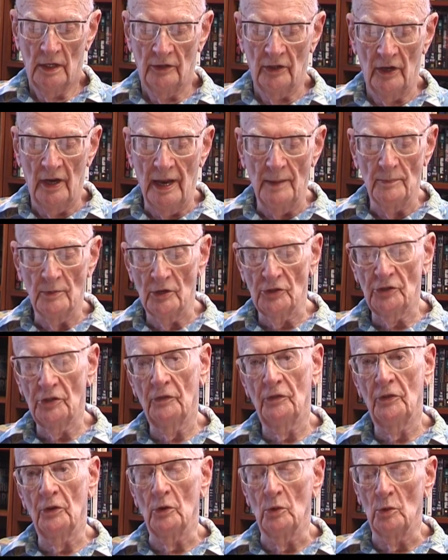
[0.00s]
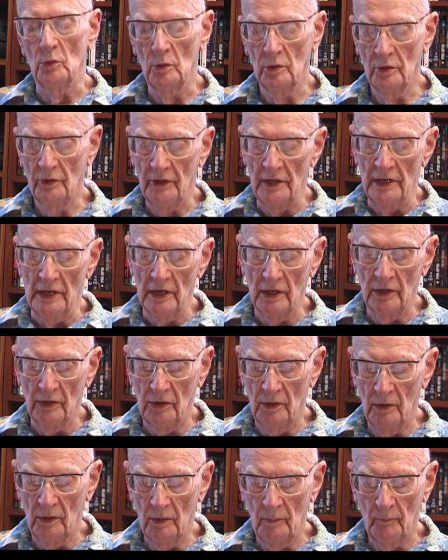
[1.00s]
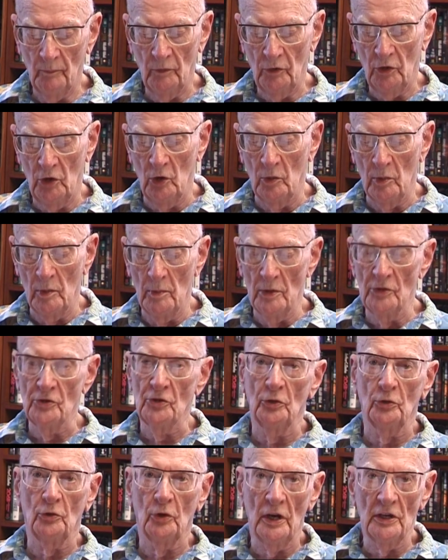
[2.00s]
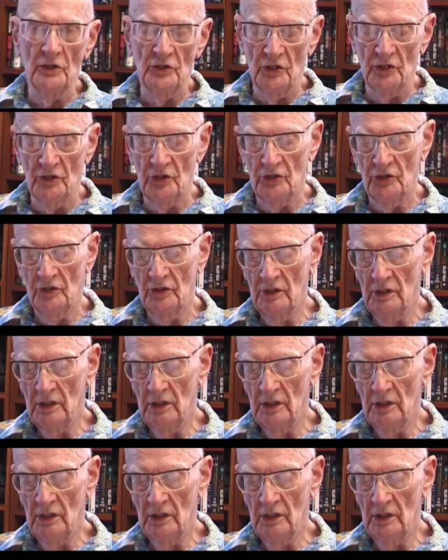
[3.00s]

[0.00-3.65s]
To name just a few: the Cuban Missile Crisis,